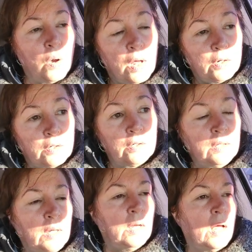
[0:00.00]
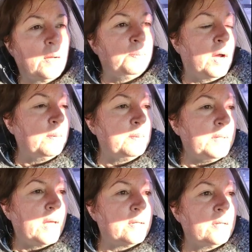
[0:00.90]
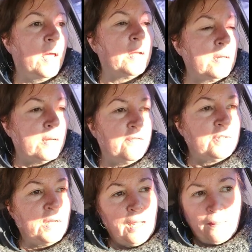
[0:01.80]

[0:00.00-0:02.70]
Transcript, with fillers: water. I probably hadn't had enough to